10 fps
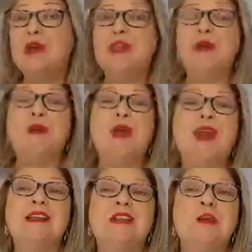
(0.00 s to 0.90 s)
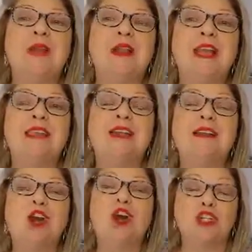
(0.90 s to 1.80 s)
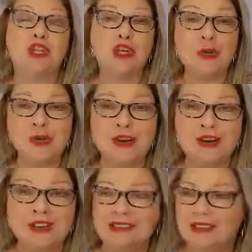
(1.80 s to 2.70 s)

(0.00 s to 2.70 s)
keep your eyes open, that in October,